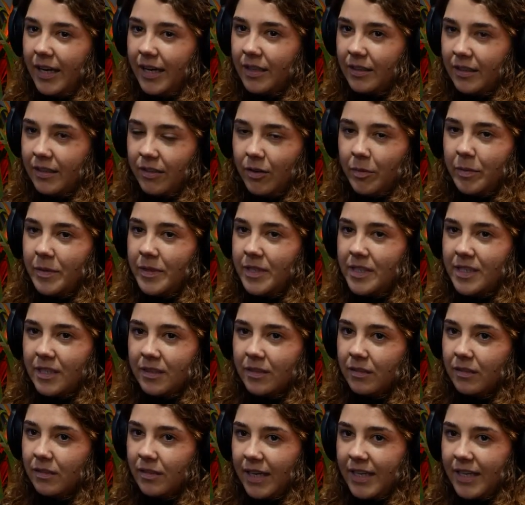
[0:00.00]
Yeah, like up
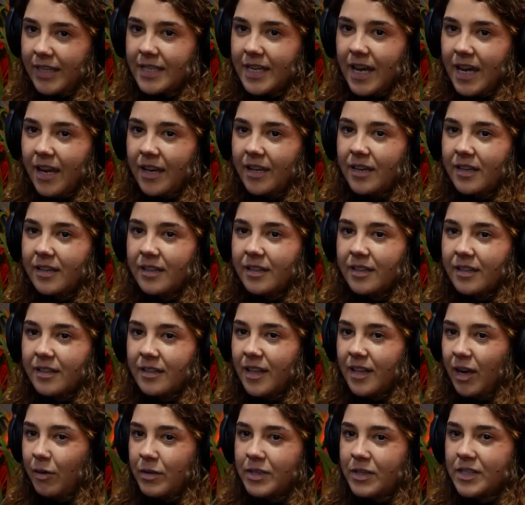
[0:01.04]
until like 10,
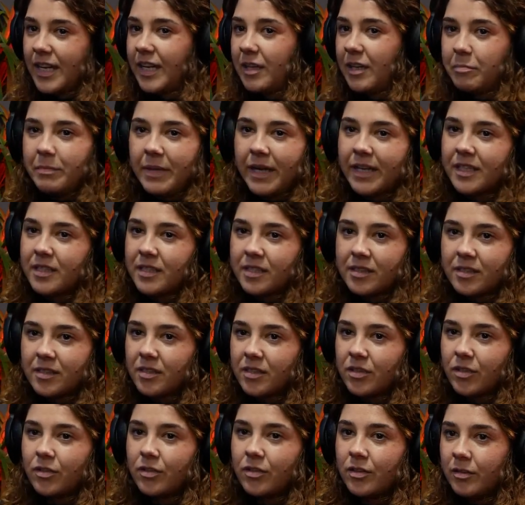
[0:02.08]
that was like mixed
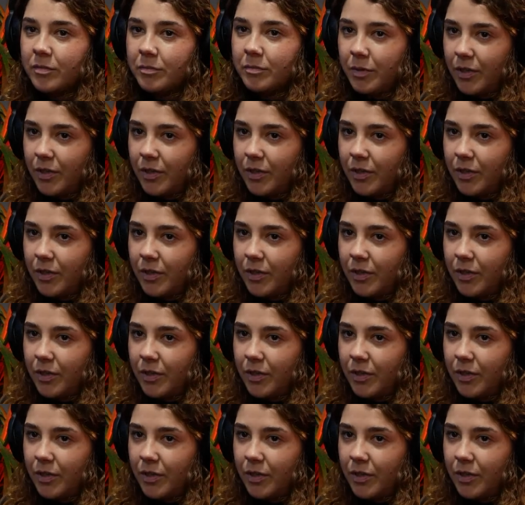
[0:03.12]
school.